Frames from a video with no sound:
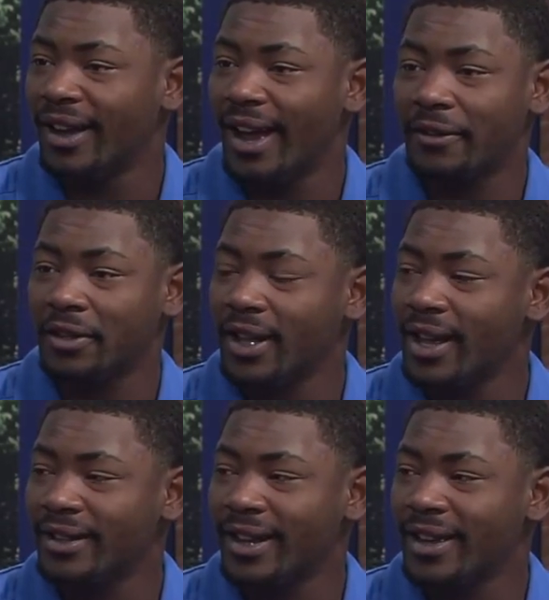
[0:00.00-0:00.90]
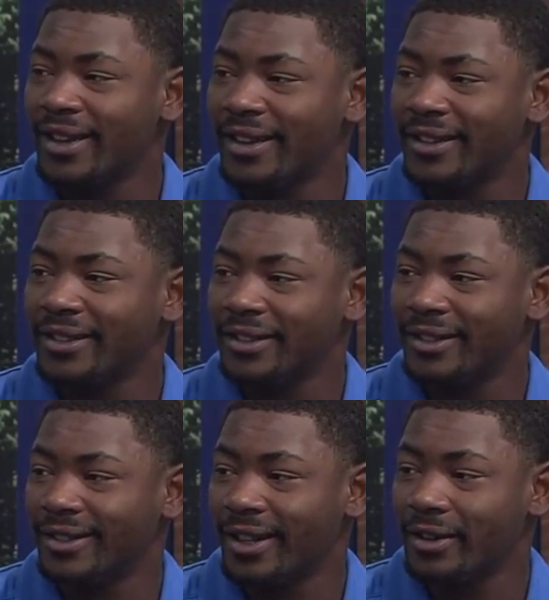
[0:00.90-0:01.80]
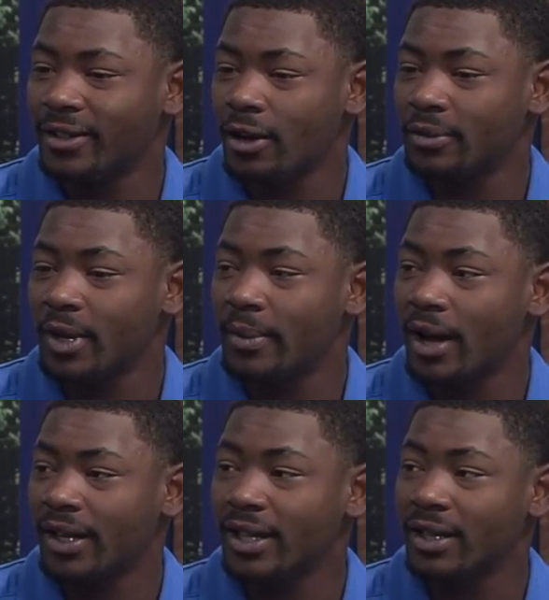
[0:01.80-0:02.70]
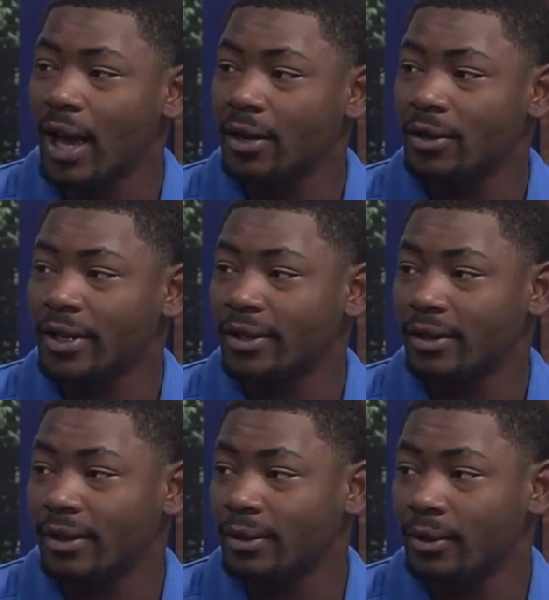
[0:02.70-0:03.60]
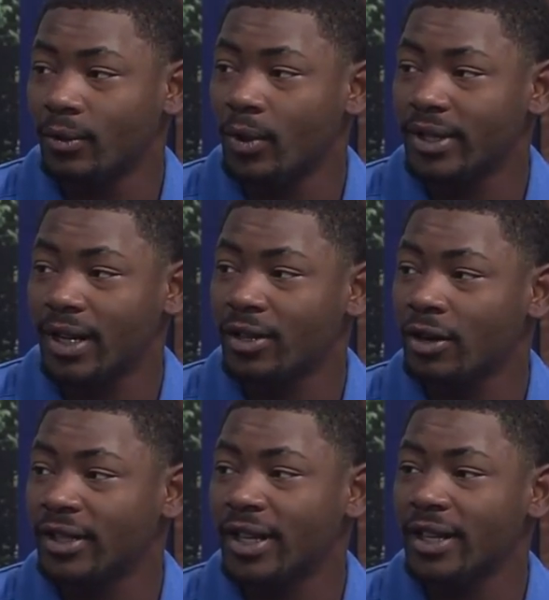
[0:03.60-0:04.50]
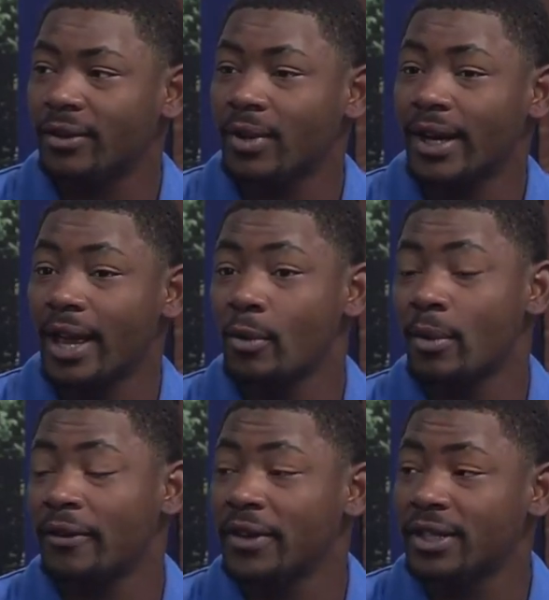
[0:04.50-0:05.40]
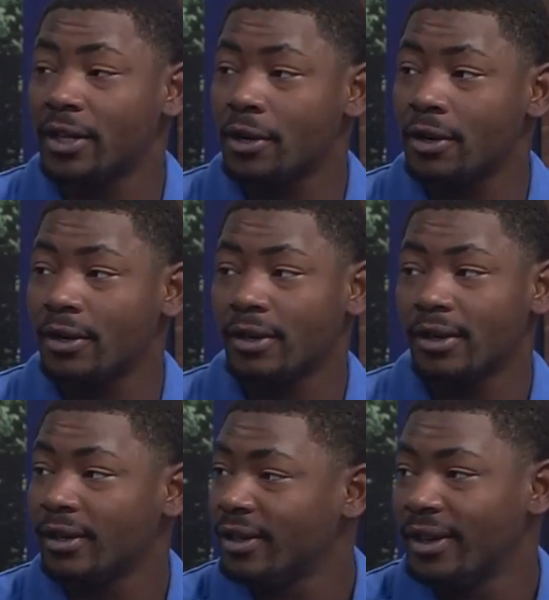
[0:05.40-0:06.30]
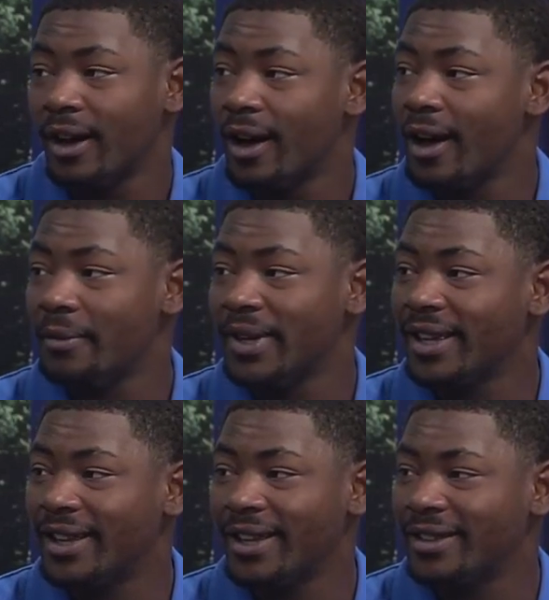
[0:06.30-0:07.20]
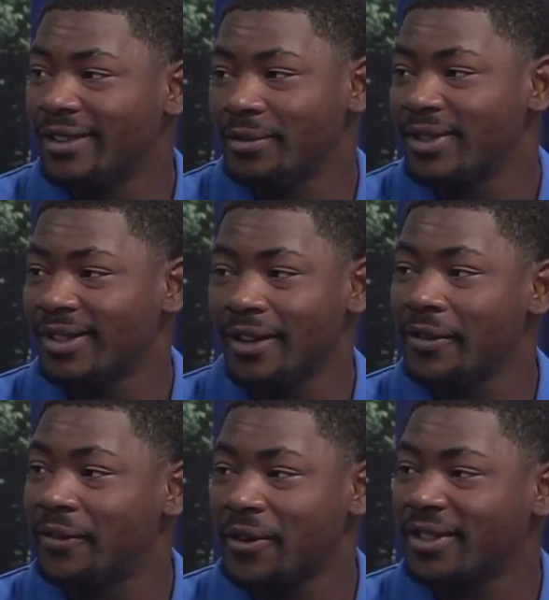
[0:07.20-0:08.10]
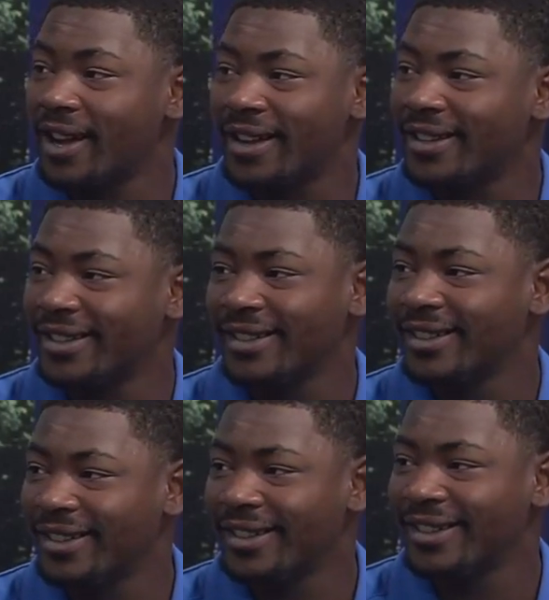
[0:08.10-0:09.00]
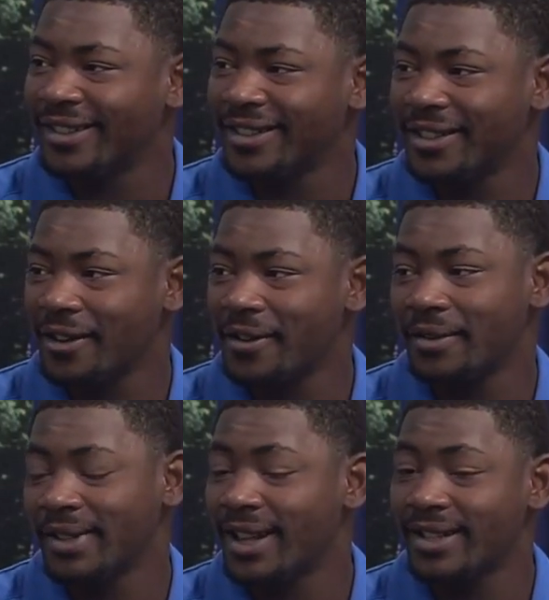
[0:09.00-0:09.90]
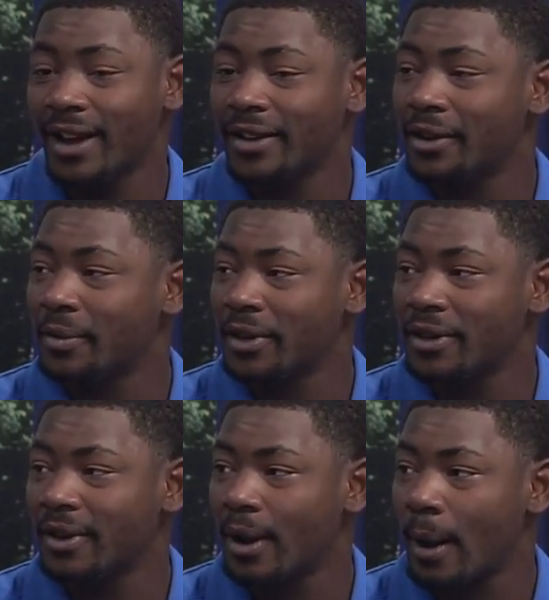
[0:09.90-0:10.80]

after that, they they talked to me about Keith Lytle, and once I talked to Keith when I came on my visit here, uh, me and Keith it was love at first sight. So I mean that's how I ended up here.